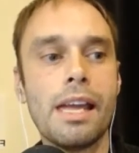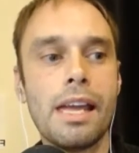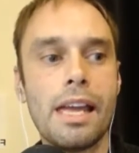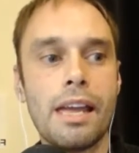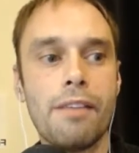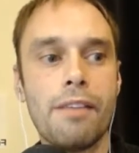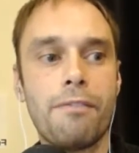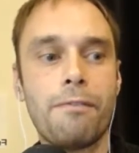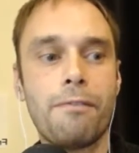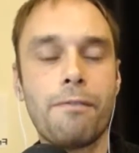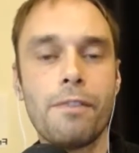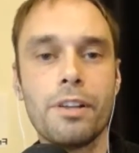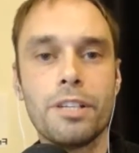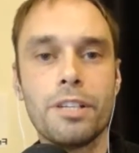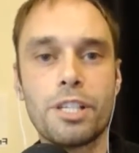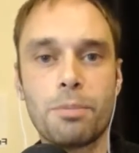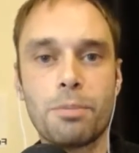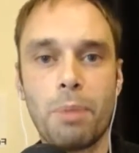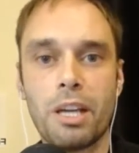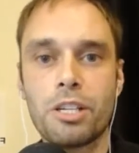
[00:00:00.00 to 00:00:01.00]
if
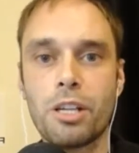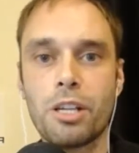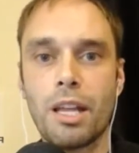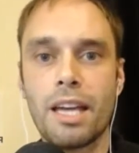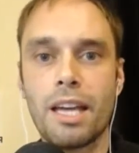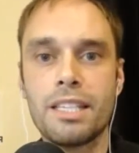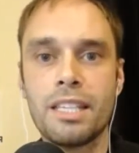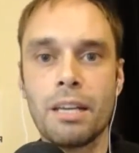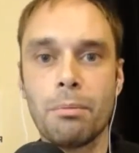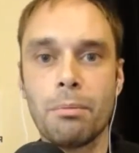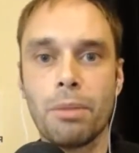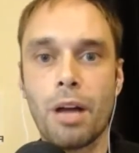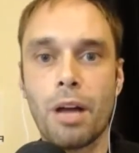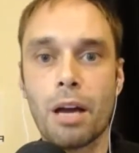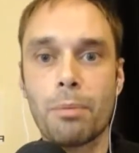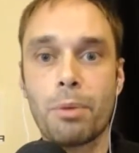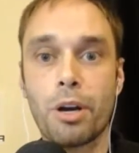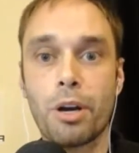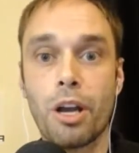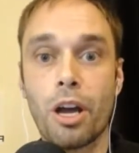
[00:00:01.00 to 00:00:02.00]
specializing in
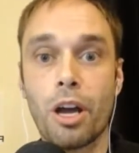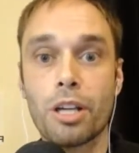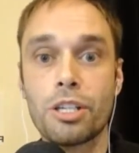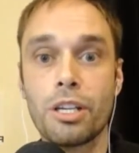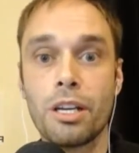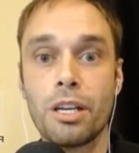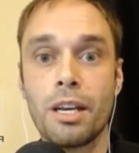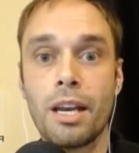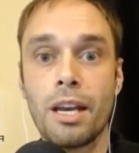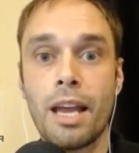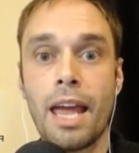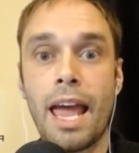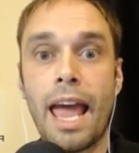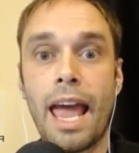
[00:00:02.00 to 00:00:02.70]
block production,